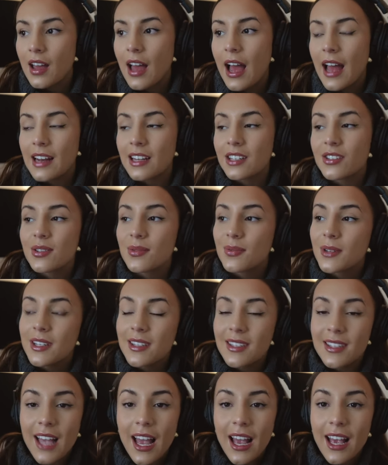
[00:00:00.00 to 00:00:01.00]
And I just want
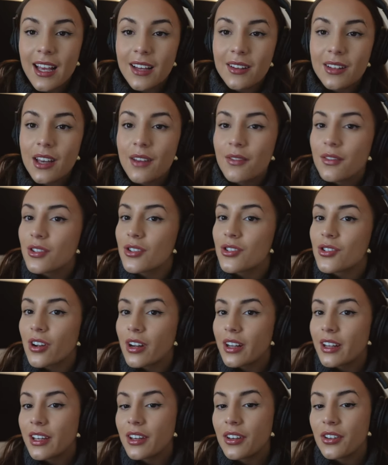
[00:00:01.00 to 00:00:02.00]
to say if you're
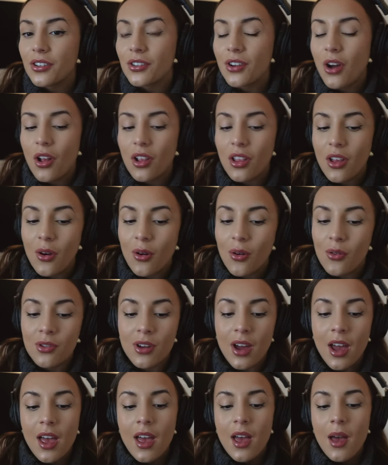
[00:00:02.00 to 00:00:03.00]
struggling, you're not alone,
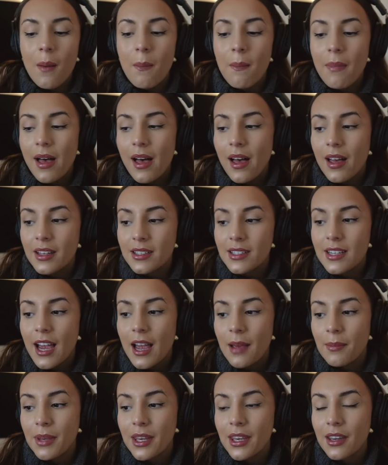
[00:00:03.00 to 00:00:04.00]
but
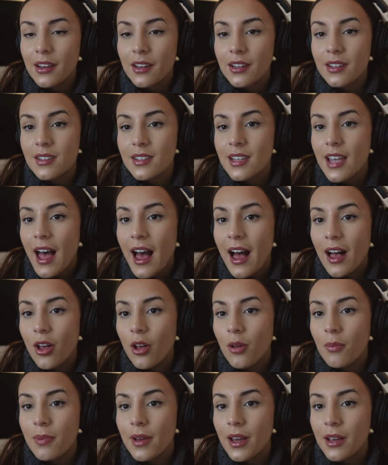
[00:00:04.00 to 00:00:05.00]
I'm here to help.